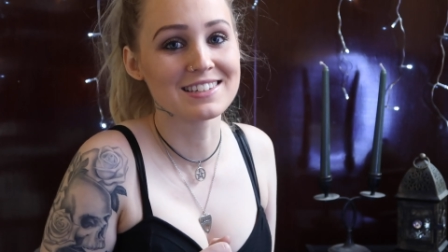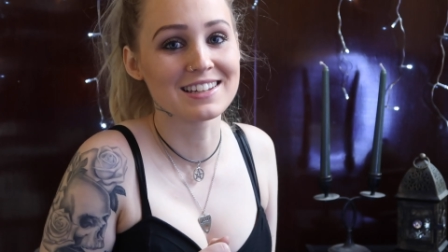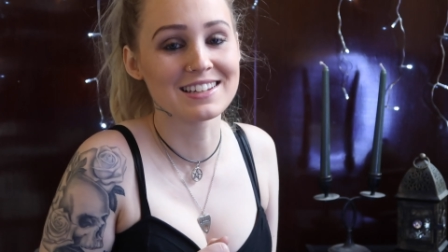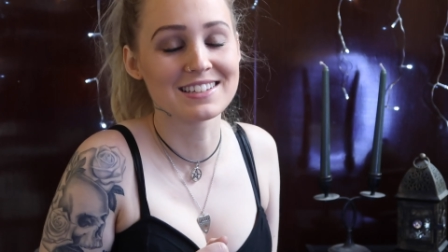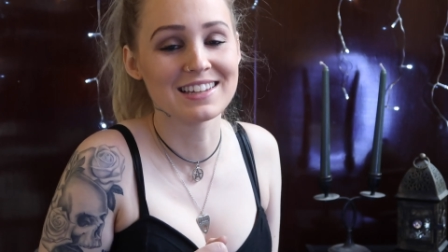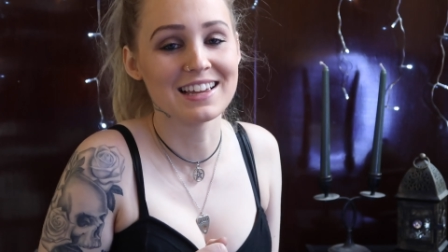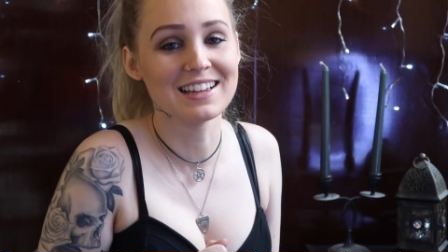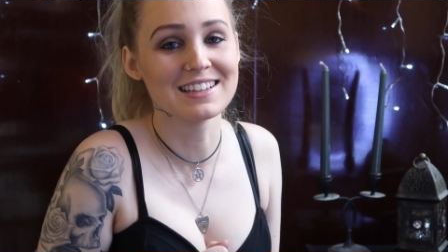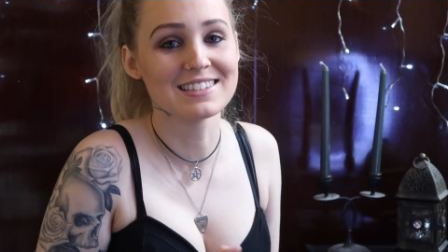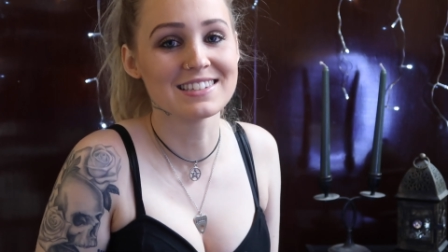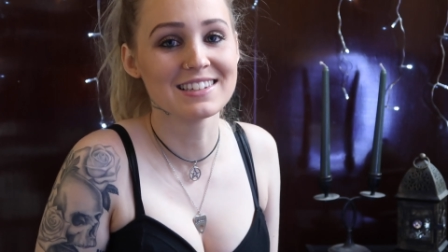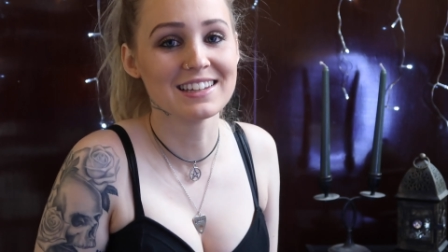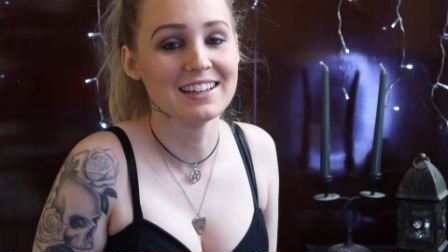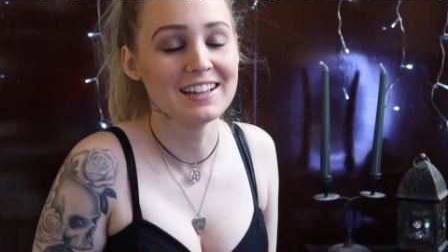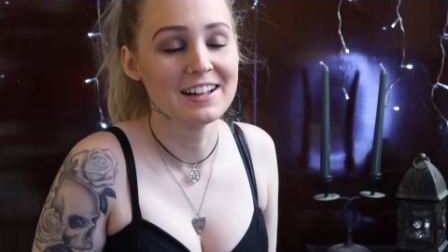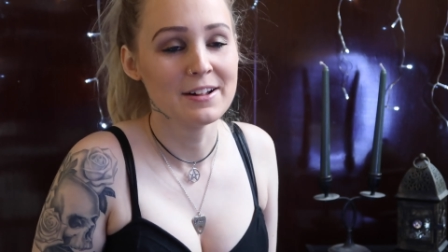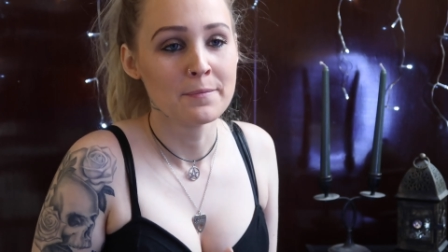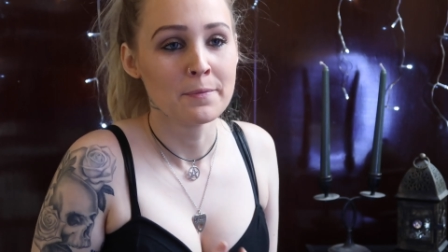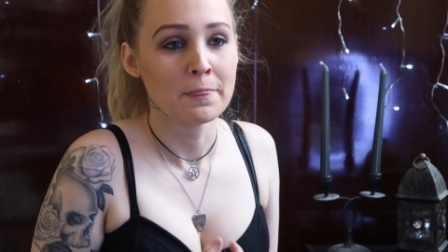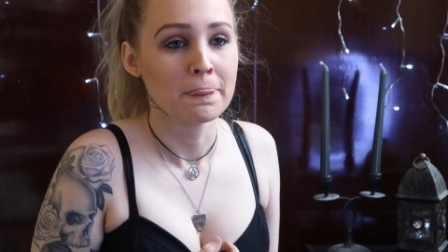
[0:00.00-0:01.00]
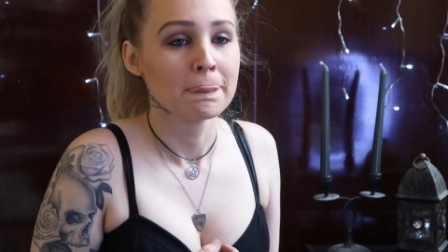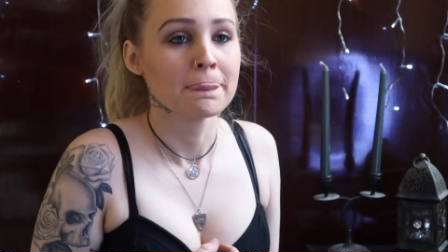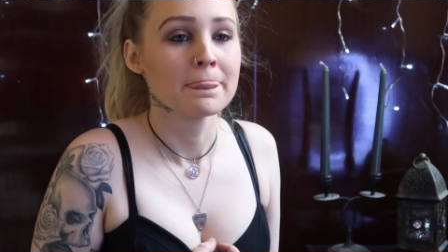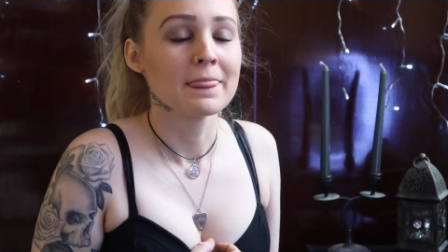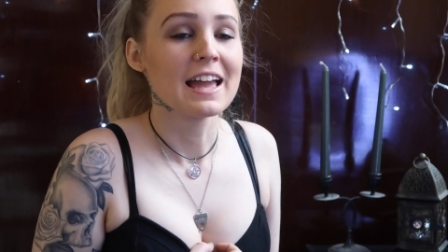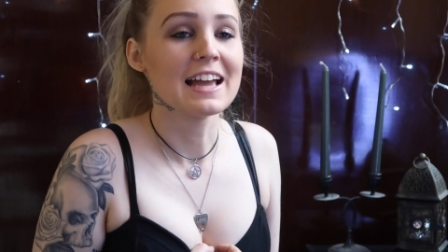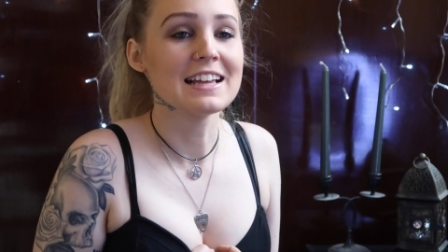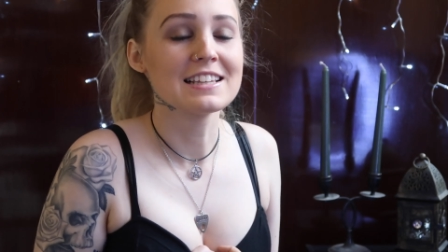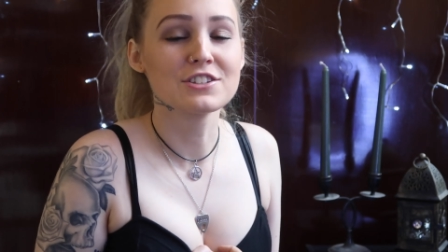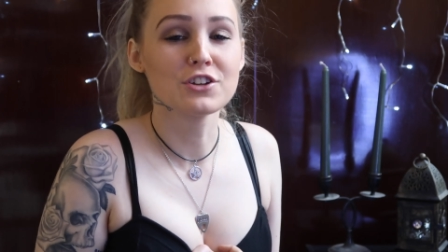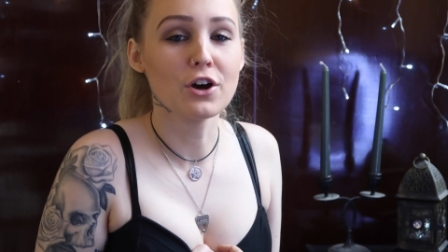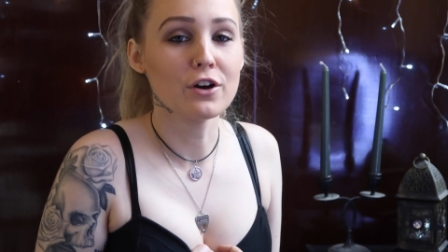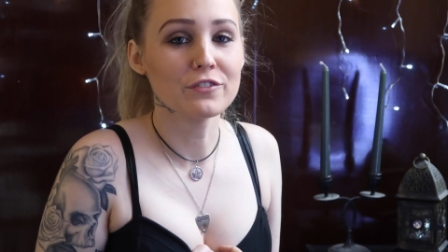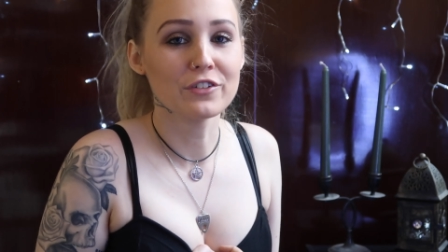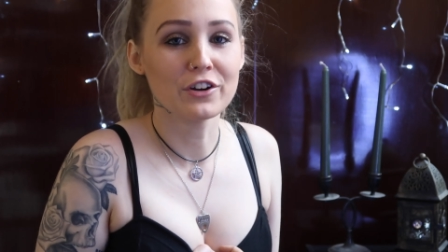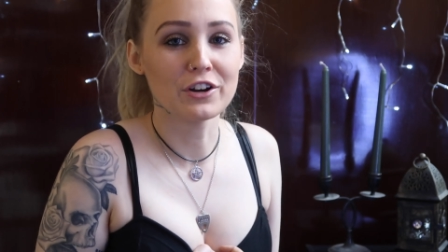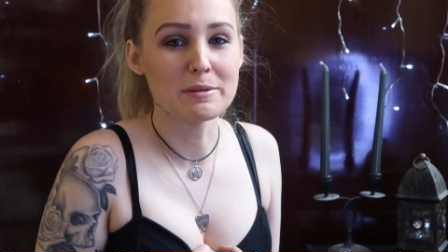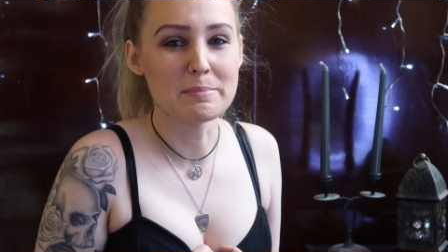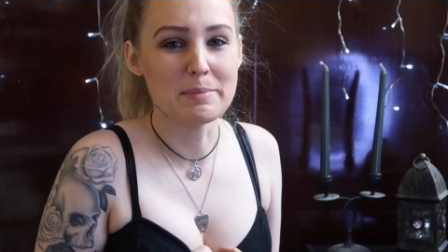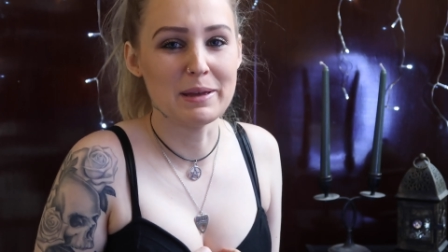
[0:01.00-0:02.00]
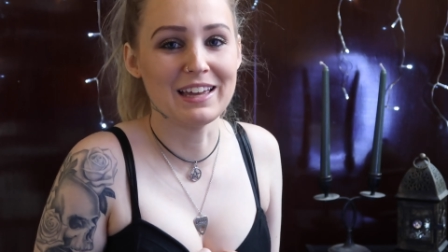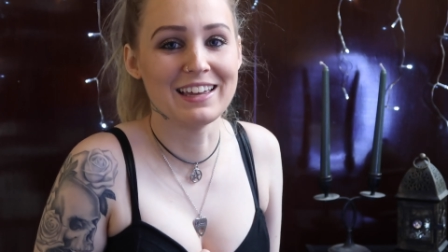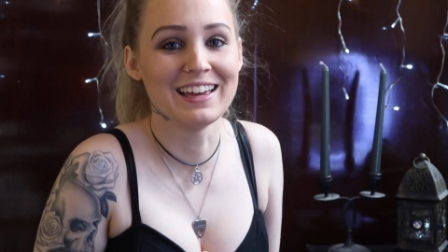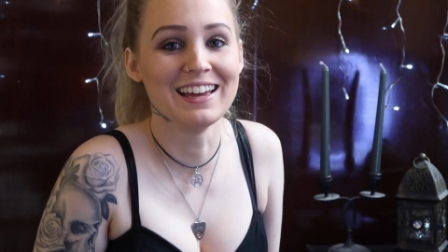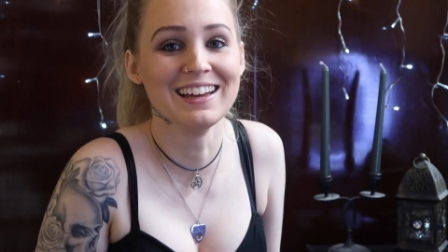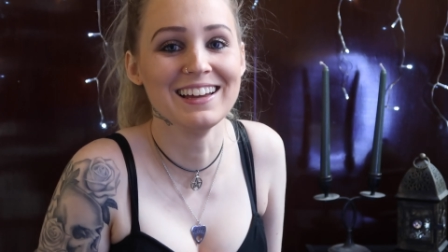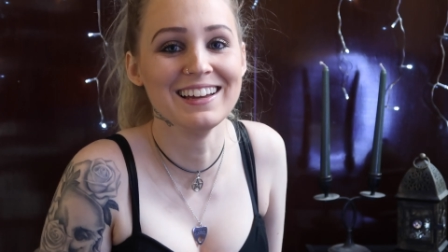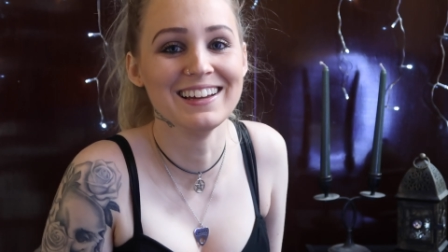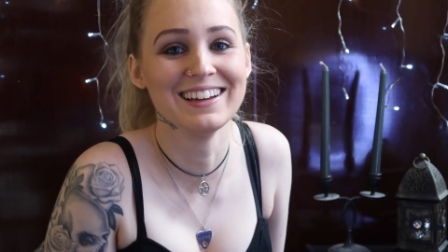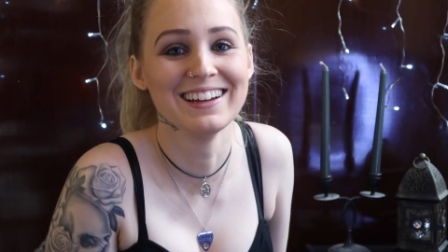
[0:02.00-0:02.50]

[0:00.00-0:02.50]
because he's not very big.